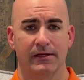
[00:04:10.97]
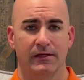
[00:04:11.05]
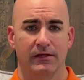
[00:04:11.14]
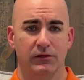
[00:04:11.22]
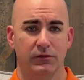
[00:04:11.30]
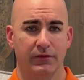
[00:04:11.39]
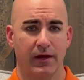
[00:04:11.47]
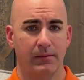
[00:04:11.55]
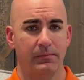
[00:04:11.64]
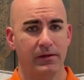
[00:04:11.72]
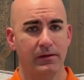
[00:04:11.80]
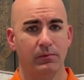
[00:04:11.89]
you've got
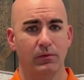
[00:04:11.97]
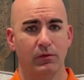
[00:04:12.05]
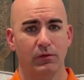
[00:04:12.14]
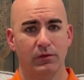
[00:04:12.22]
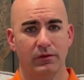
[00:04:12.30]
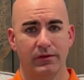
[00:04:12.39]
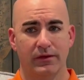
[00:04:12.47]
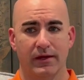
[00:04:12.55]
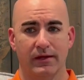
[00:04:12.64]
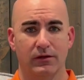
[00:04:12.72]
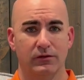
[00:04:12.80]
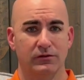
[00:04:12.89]
people that
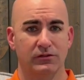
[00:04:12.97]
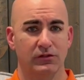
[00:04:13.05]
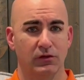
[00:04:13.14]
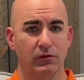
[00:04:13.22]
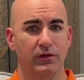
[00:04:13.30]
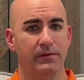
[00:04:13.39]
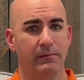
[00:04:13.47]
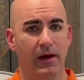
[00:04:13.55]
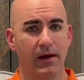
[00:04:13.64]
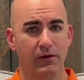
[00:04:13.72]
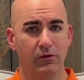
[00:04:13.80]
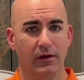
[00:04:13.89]
are slowly
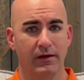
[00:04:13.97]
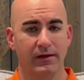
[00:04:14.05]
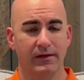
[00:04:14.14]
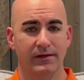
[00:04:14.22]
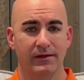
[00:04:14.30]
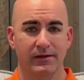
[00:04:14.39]
migrating